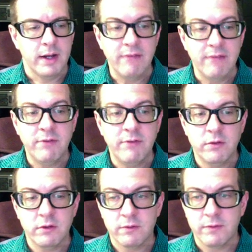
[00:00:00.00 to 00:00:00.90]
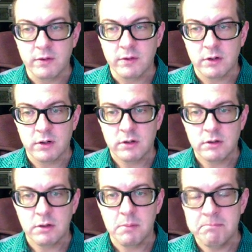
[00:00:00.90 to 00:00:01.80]
I've used this filter
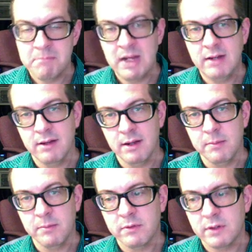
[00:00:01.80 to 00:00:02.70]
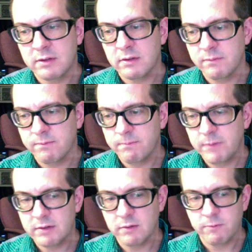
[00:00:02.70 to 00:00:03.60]
many times. It's a
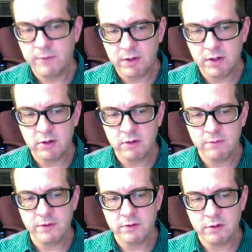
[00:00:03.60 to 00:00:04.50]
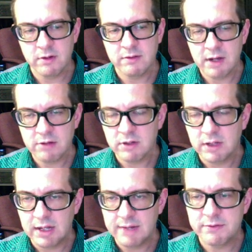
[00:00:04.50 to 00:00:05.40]
it's a very good filter and it's actually
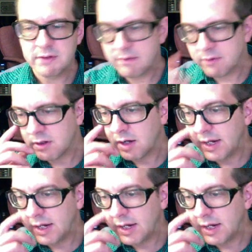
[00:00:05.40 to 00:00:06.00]
a lifesaver.